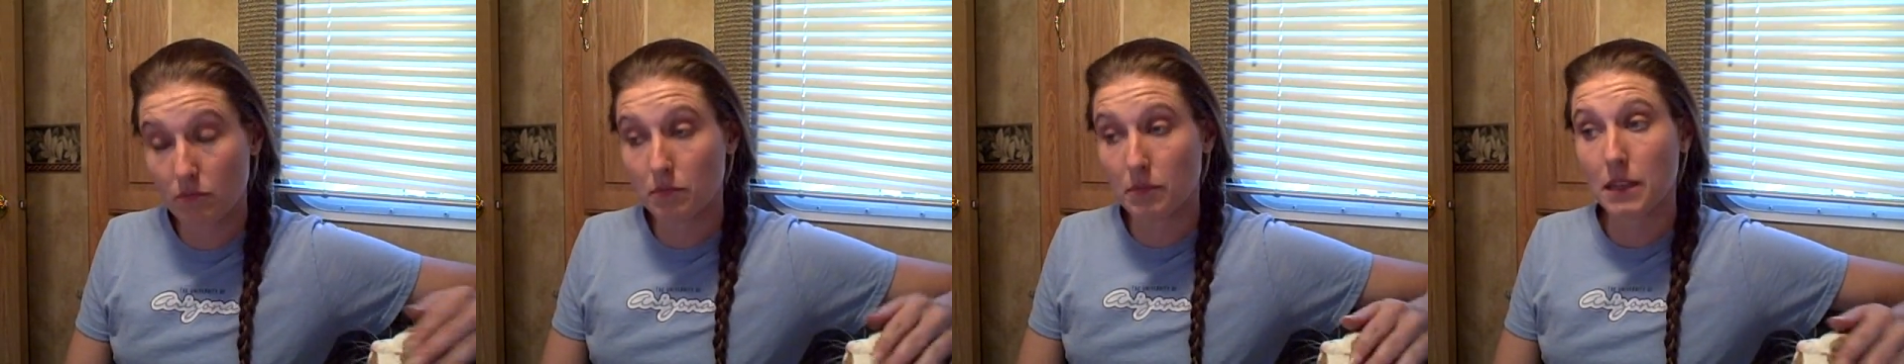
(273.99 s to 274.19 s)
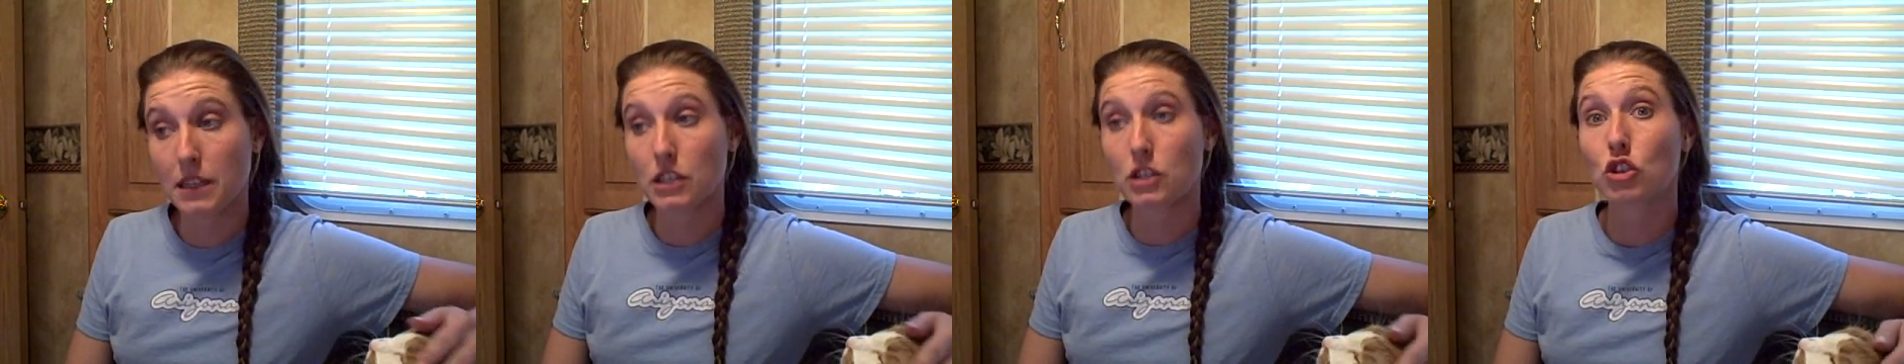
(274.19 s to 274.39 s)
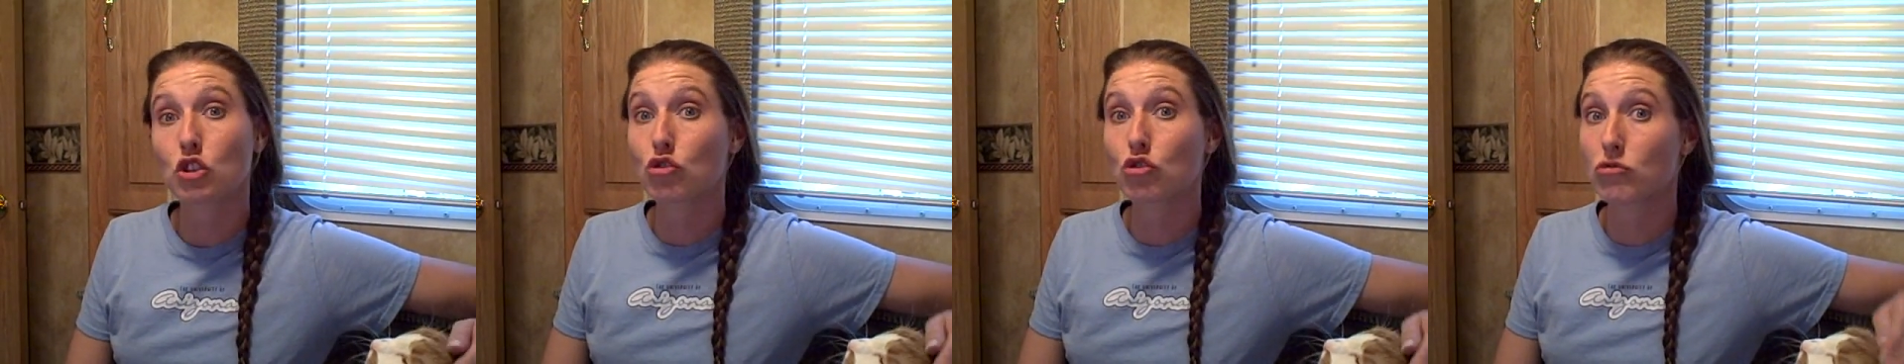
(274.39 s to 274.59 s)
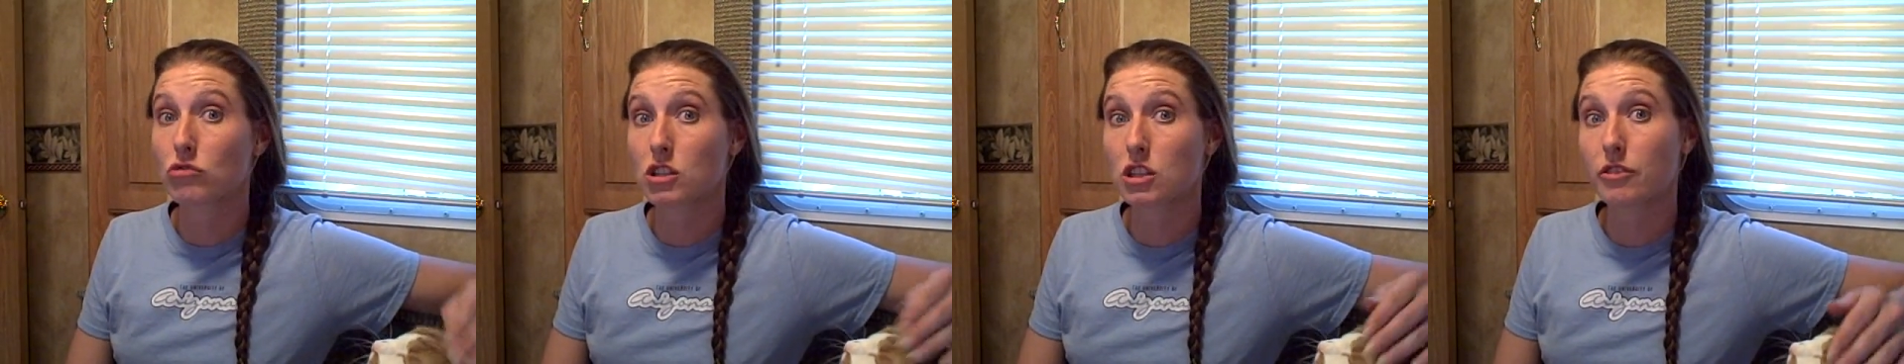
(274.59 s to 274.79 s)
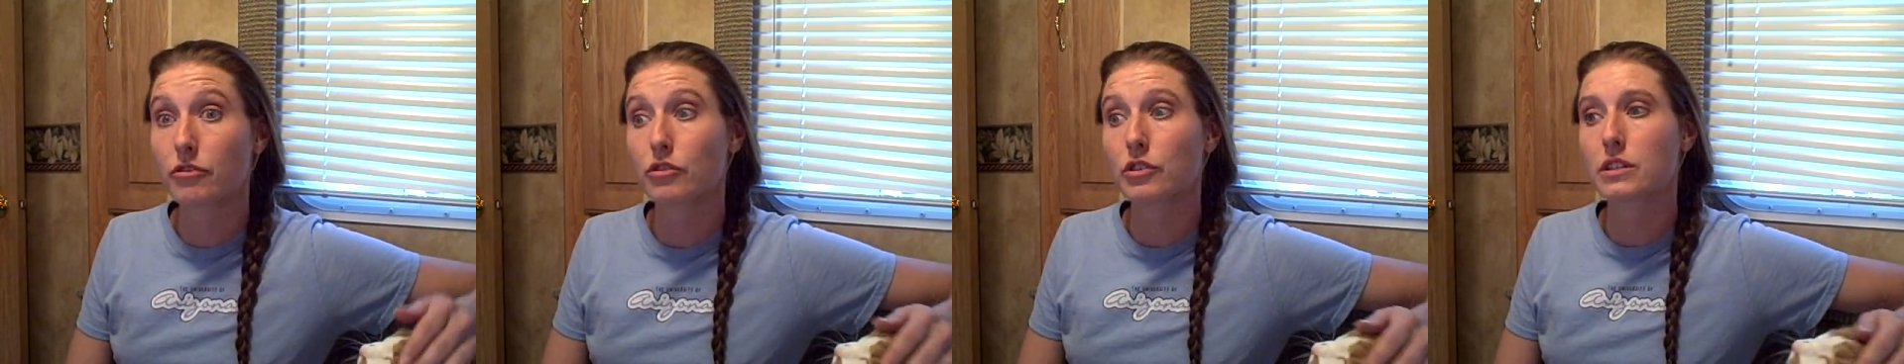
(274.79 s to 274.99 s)
makes a huge
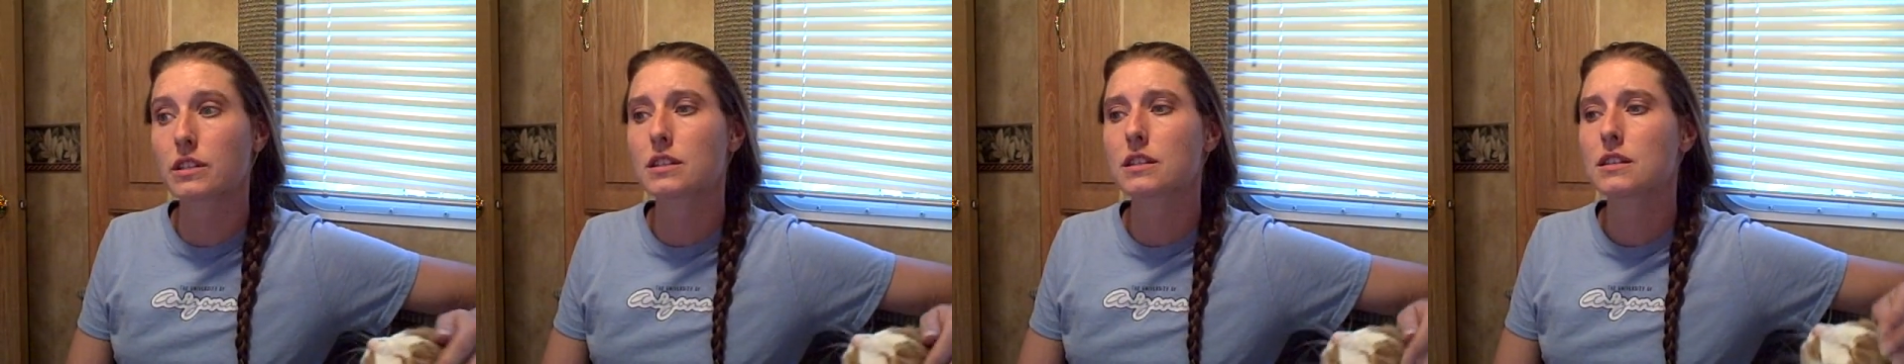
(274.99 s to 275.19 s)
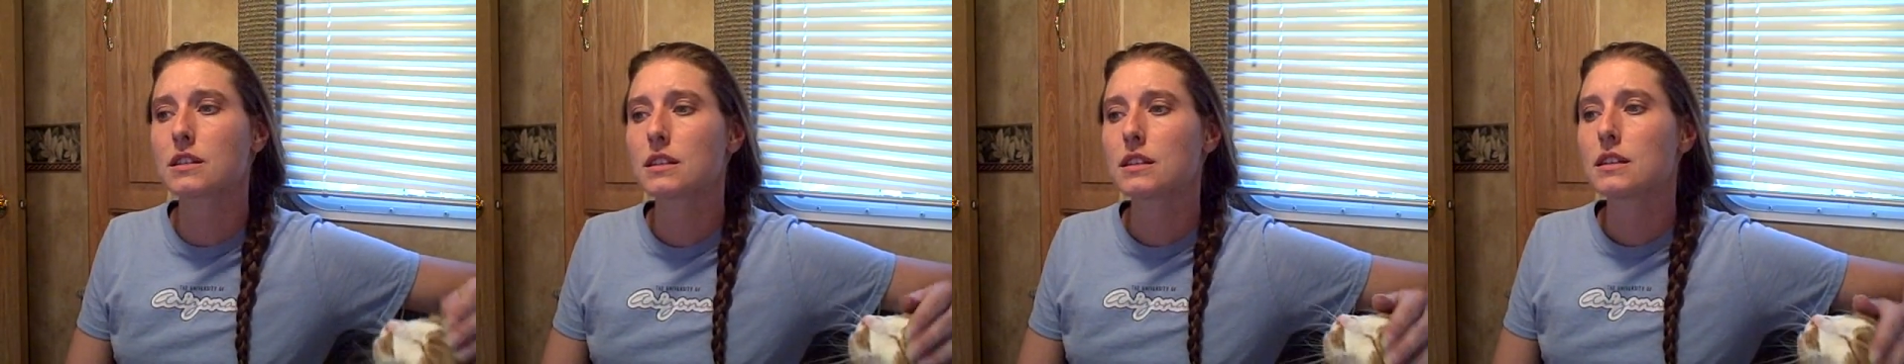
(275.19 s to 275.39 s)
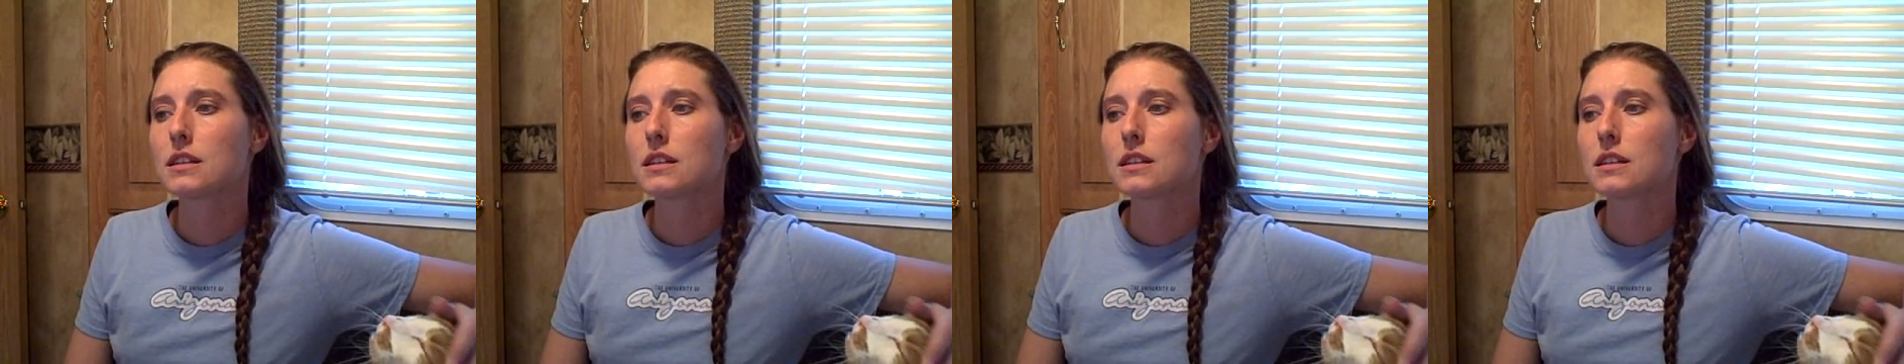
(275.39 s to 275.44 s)
difference.